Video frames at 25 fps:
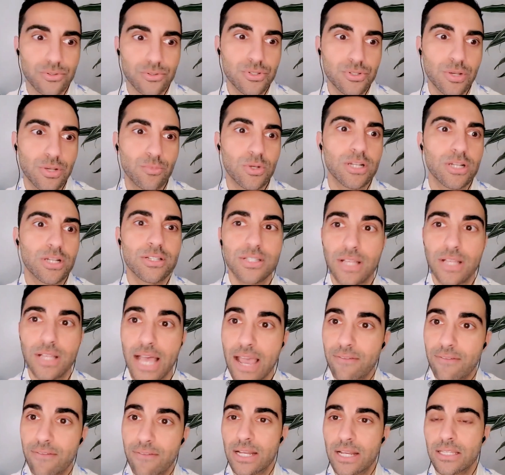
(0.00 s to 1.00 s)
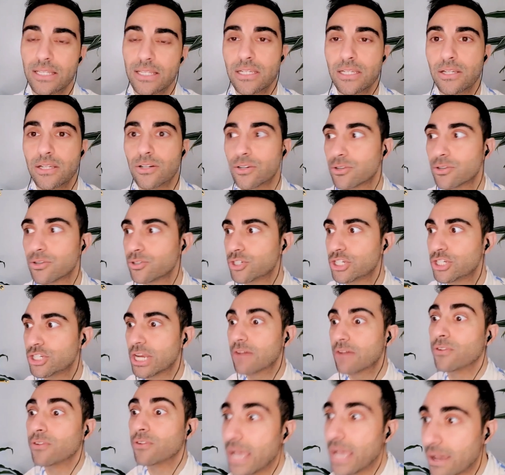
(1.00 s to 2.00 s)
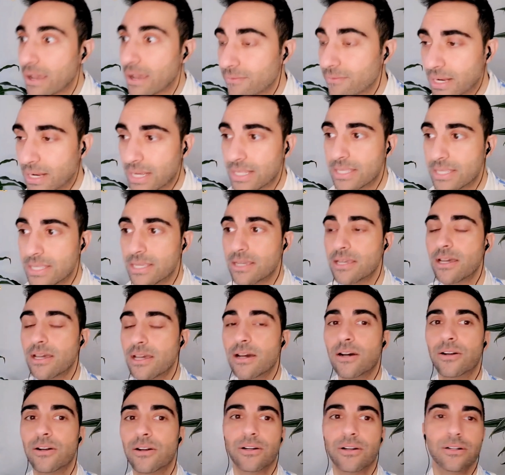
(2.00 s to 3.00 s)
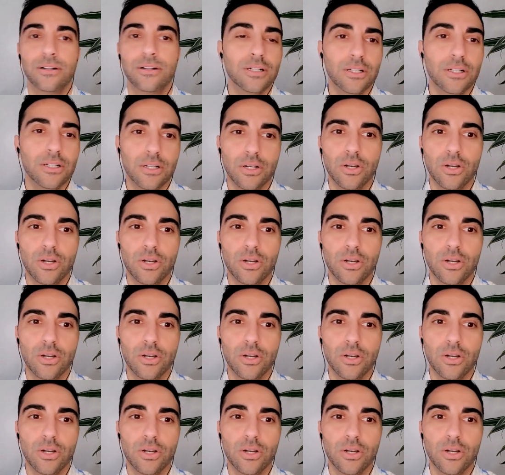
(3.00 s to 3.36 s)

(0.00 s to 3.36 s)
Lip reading: someone else will have an idea, or Jeff will have an idea, or